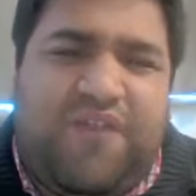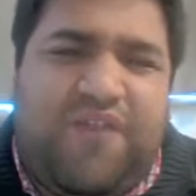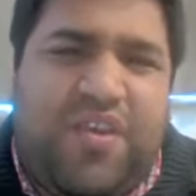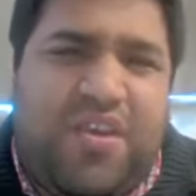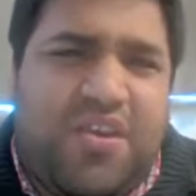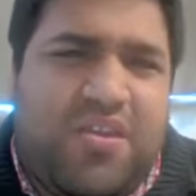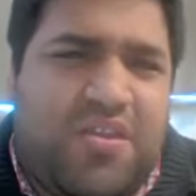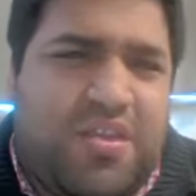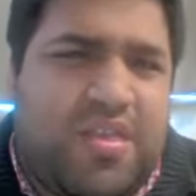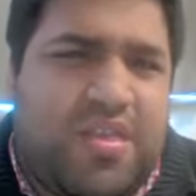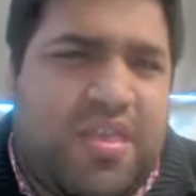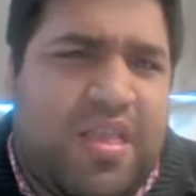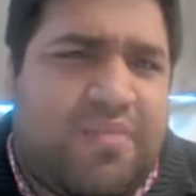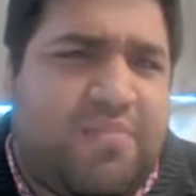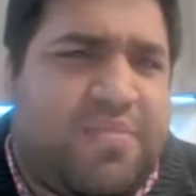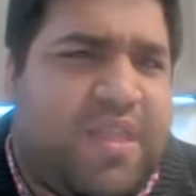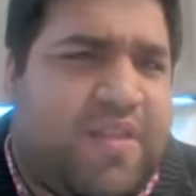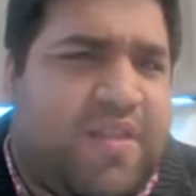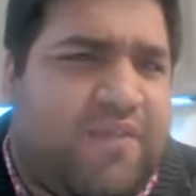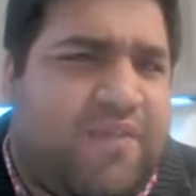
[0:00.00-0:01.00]
Fear is
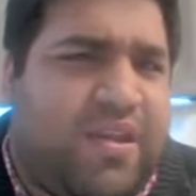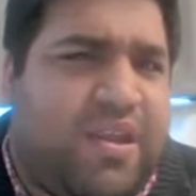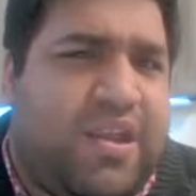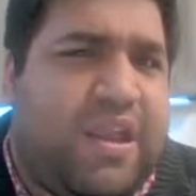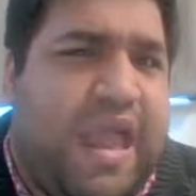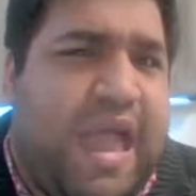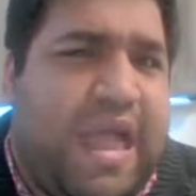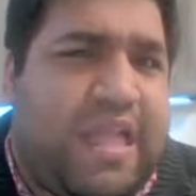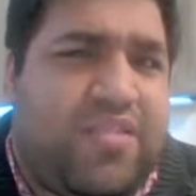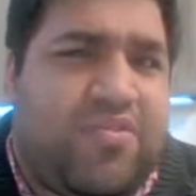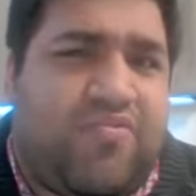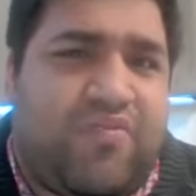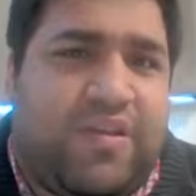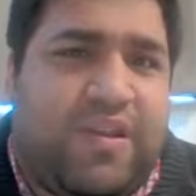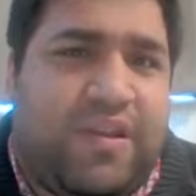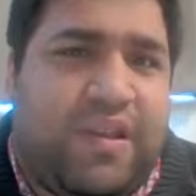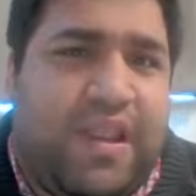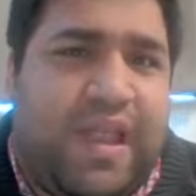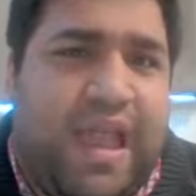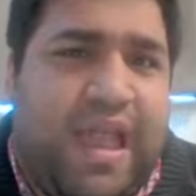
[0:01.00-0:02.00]
something very
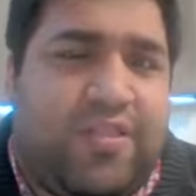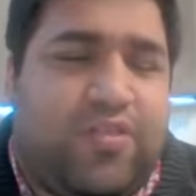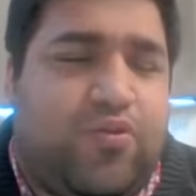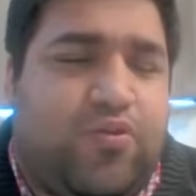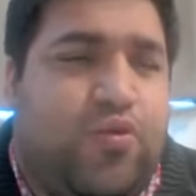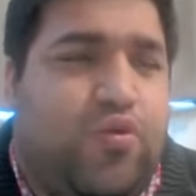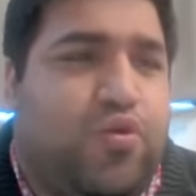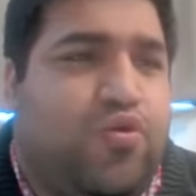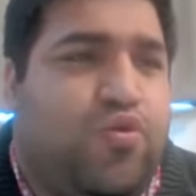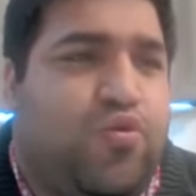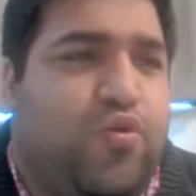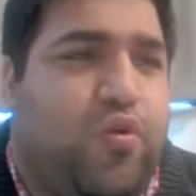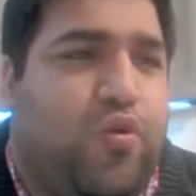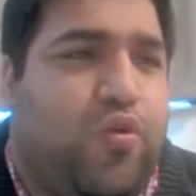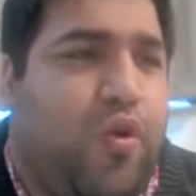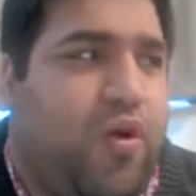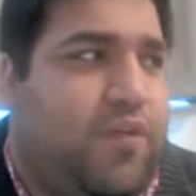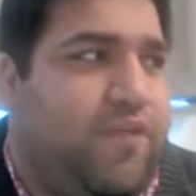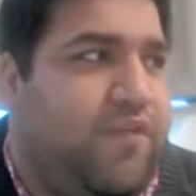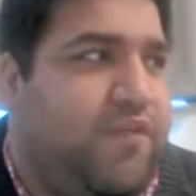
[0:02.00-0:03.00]
natural, and those who do
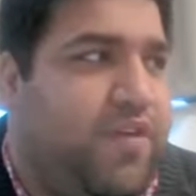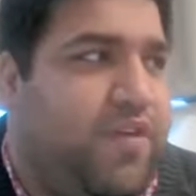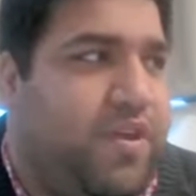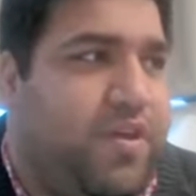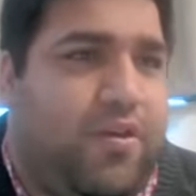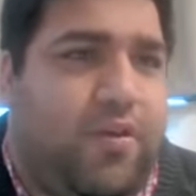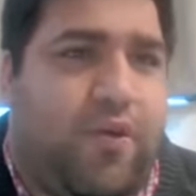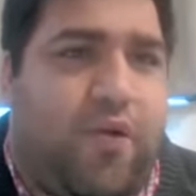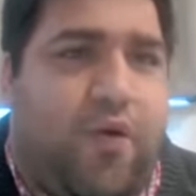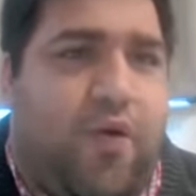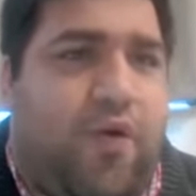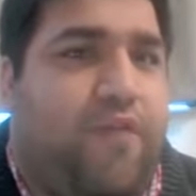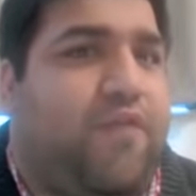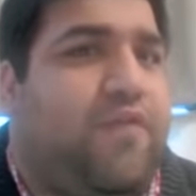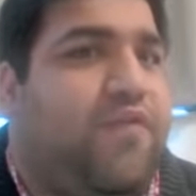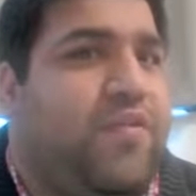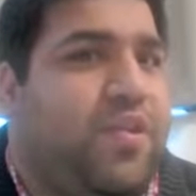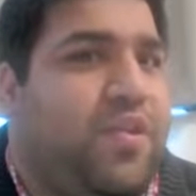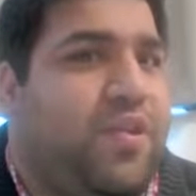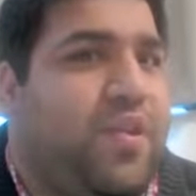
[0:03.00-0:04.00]
not fear
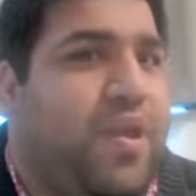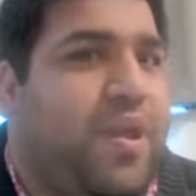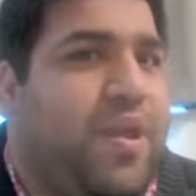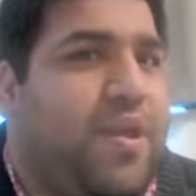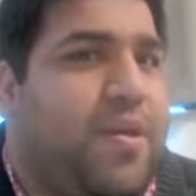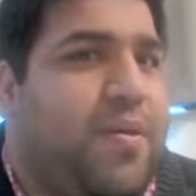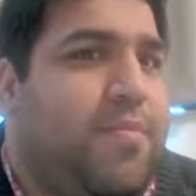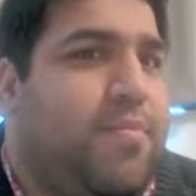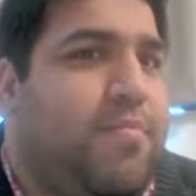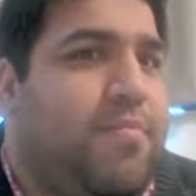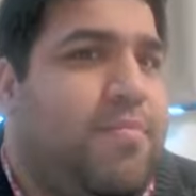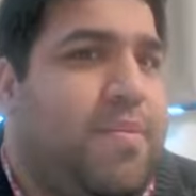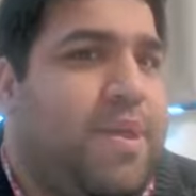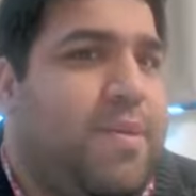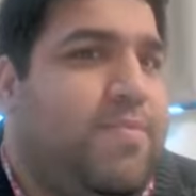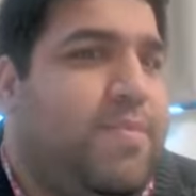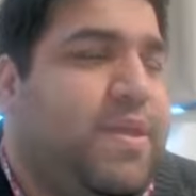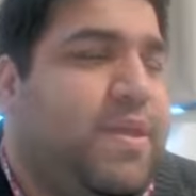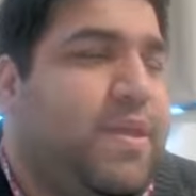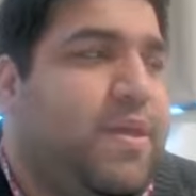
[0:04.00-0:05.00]
often
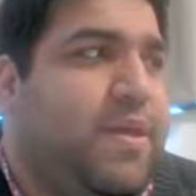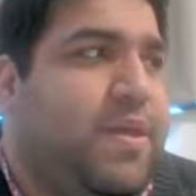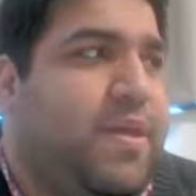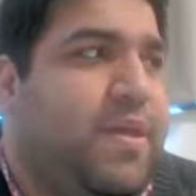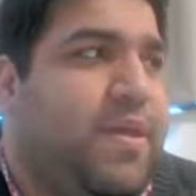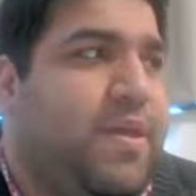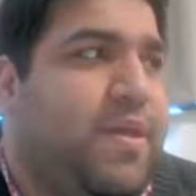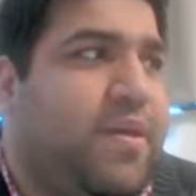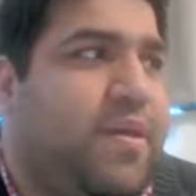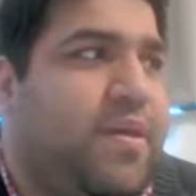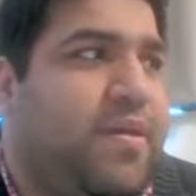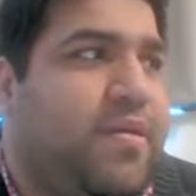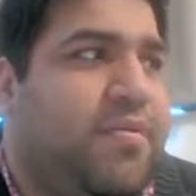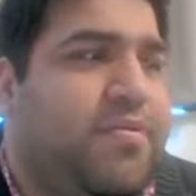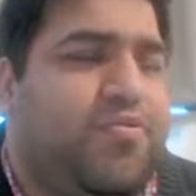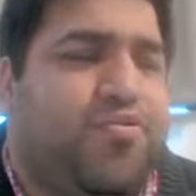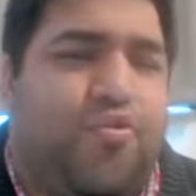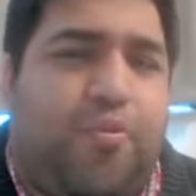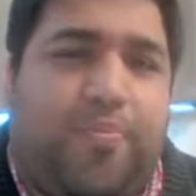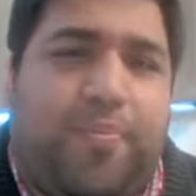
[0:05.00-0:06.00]
may be
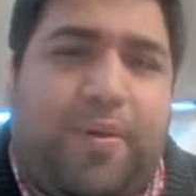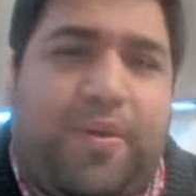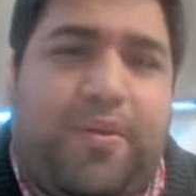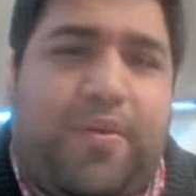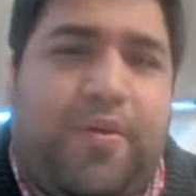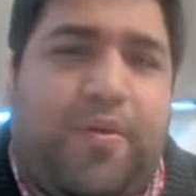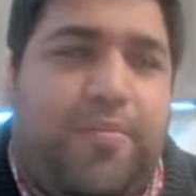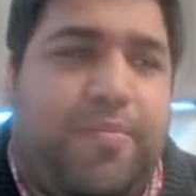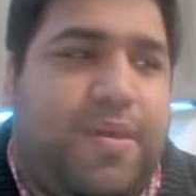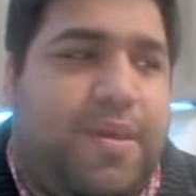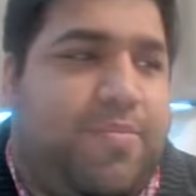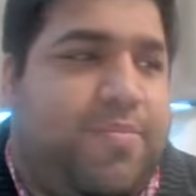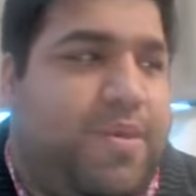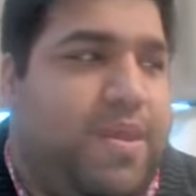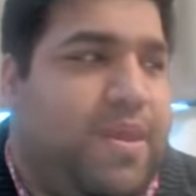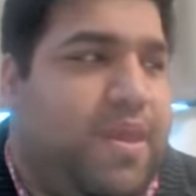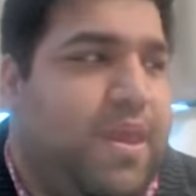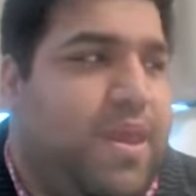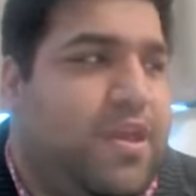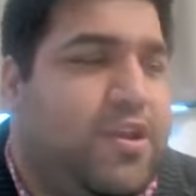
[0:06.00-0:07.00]
stupid or
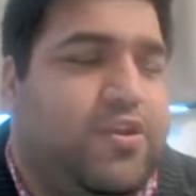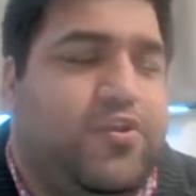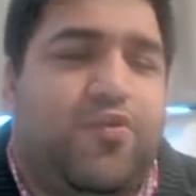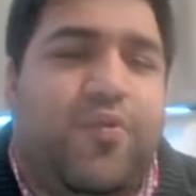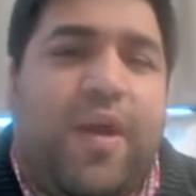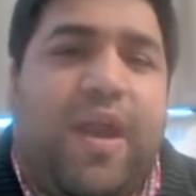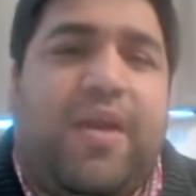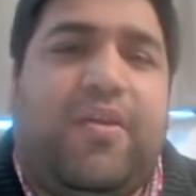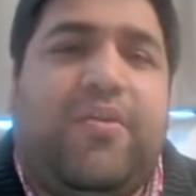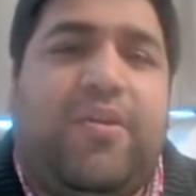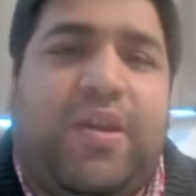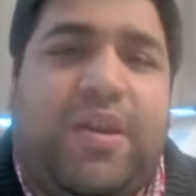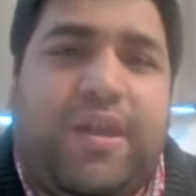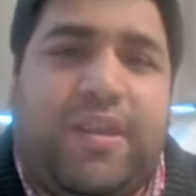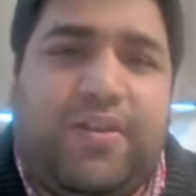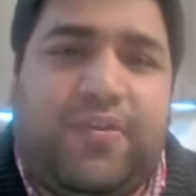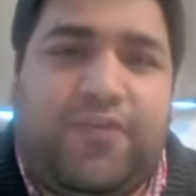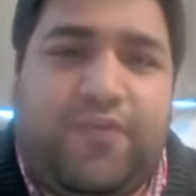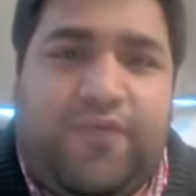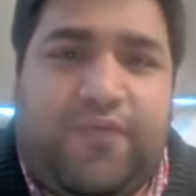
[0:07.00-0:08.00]
maybe too
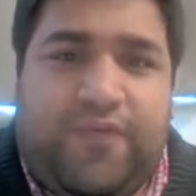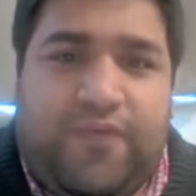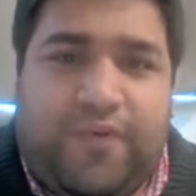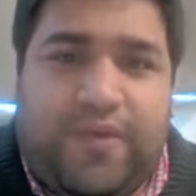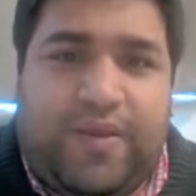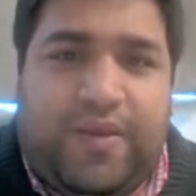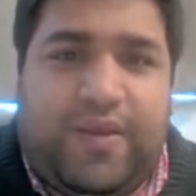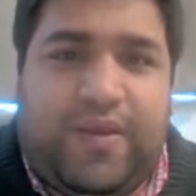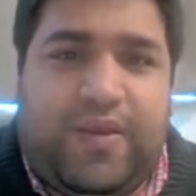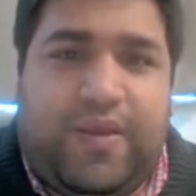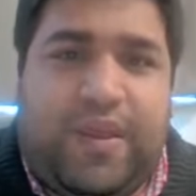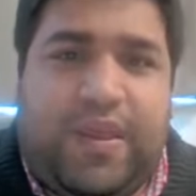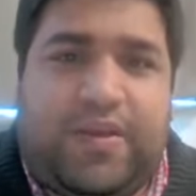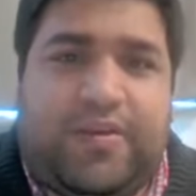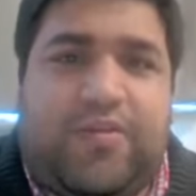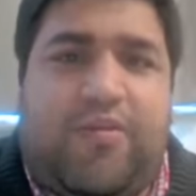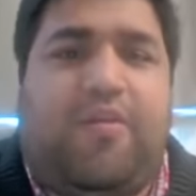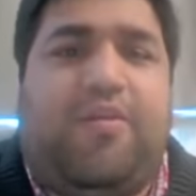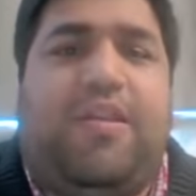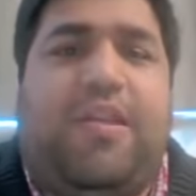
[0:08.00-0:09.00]
arrogant to
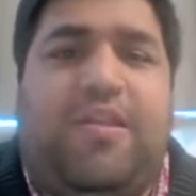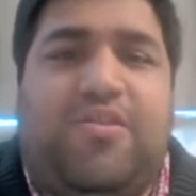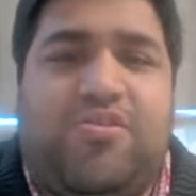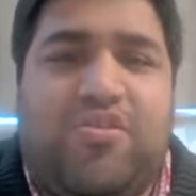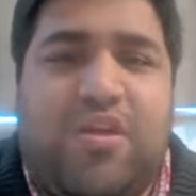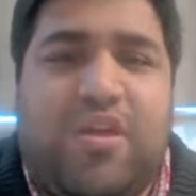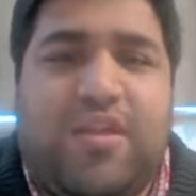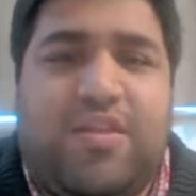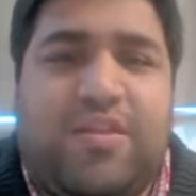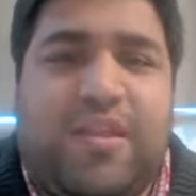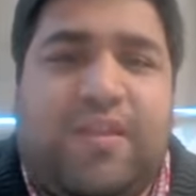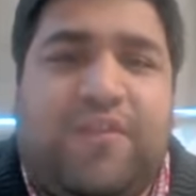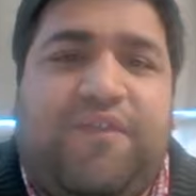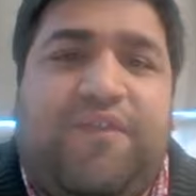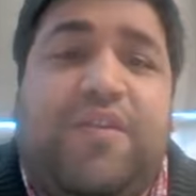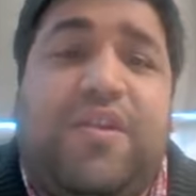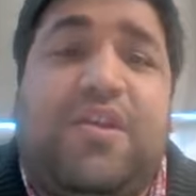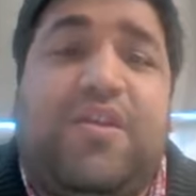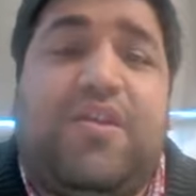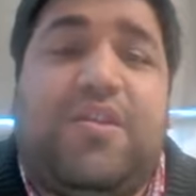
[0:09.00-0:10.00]
acknowledge that
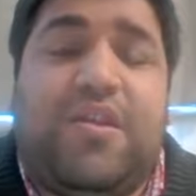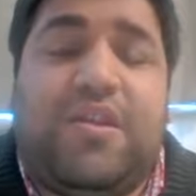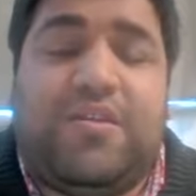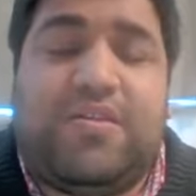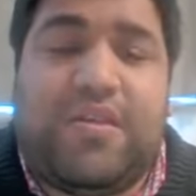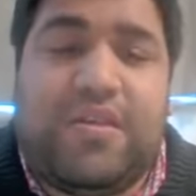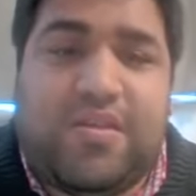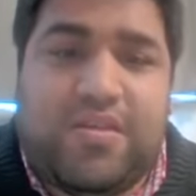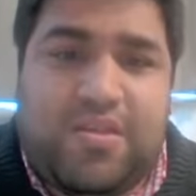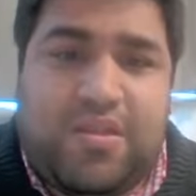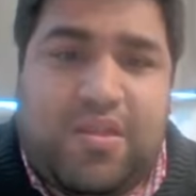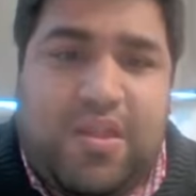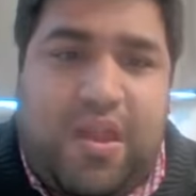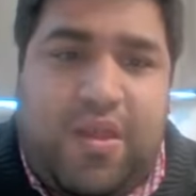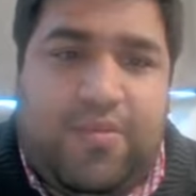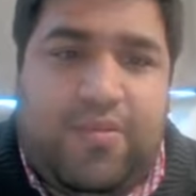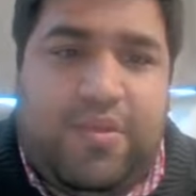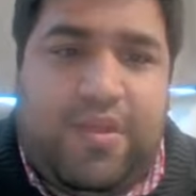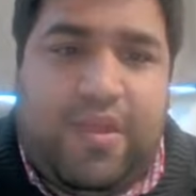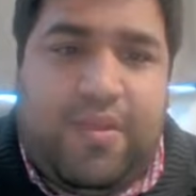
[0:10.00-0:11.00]
fear exists
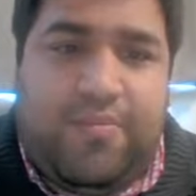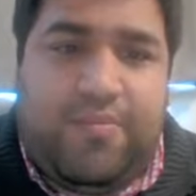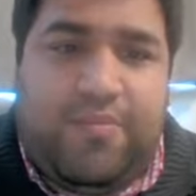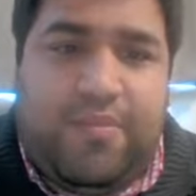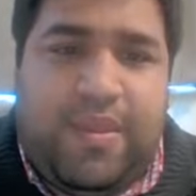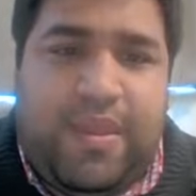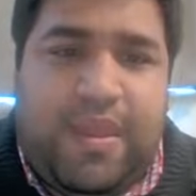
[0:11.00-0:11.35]
around them.